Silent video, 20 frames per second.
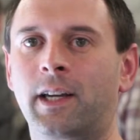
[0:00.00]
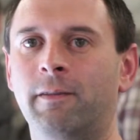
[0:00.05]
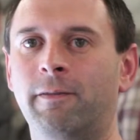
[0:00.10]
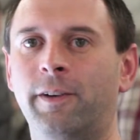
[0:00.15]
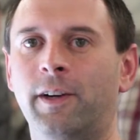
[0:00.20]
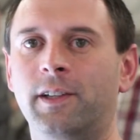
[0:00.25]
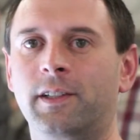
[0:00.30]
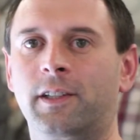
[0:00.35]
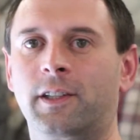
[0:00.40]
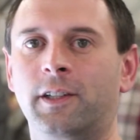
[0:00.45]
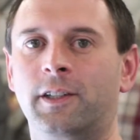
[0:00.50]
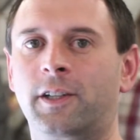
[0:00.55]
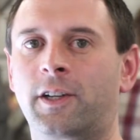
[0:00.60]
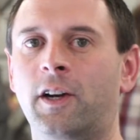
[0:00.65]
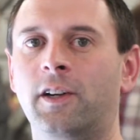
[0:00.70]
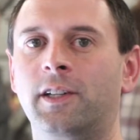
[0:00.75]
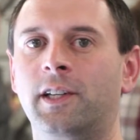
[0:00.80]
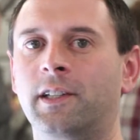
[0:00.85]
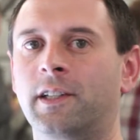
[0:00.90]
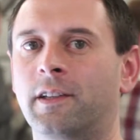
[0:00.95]
converts the
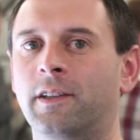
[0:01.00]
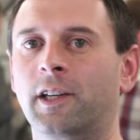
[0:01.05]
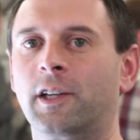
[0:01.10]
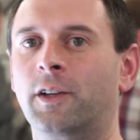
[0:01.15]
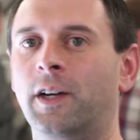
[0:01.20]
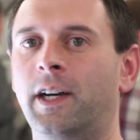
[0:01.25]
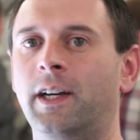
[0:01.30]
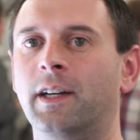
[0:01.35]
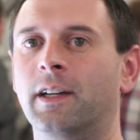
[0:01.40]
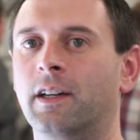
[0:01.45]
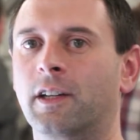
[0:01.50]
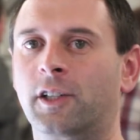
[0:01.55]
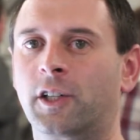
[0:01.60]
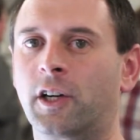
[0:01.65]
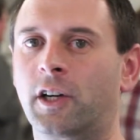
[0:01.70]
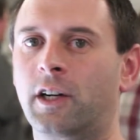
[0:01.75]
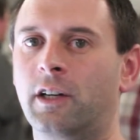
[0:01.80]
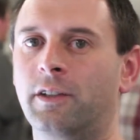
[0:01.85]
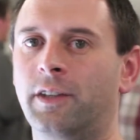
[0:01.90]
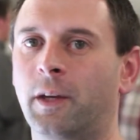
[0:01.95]
starches in the grain into
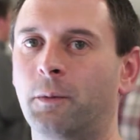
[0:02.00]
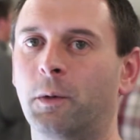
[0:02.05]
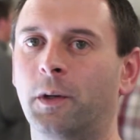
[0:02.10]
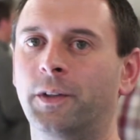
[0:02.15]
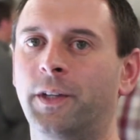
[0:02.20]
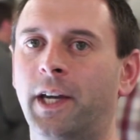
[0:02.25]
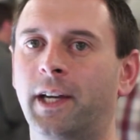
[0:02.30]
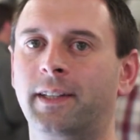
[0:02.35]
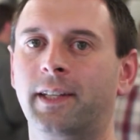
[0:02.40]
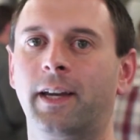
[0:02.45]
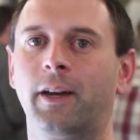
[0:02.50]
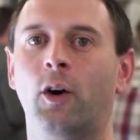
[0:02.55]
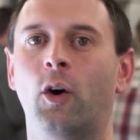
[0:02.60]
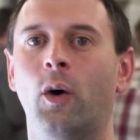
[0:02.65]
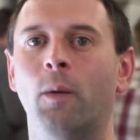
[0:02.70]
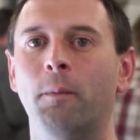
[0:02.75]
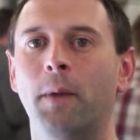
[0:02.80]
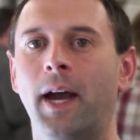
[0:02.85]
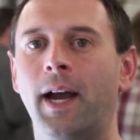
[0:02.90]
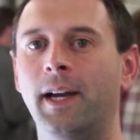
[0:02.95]
sugar. Then we'll take that
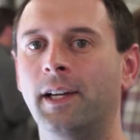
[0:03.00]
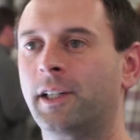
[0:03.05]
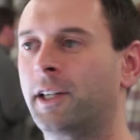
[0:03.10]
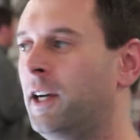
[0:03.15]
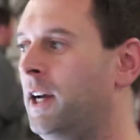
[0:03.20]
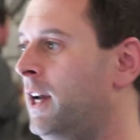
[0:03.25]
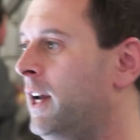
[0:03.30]
whole mash